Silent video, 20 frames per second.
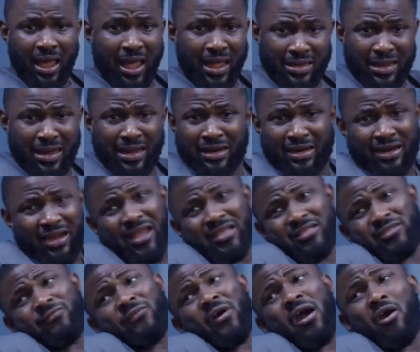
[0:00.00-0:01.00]
and then
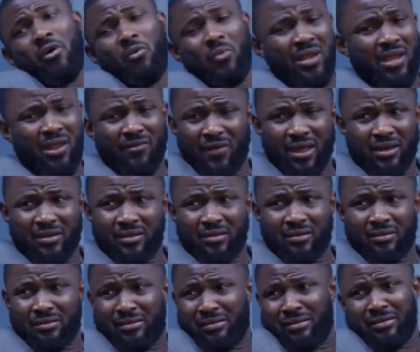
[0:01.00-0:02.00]
cries foul whenever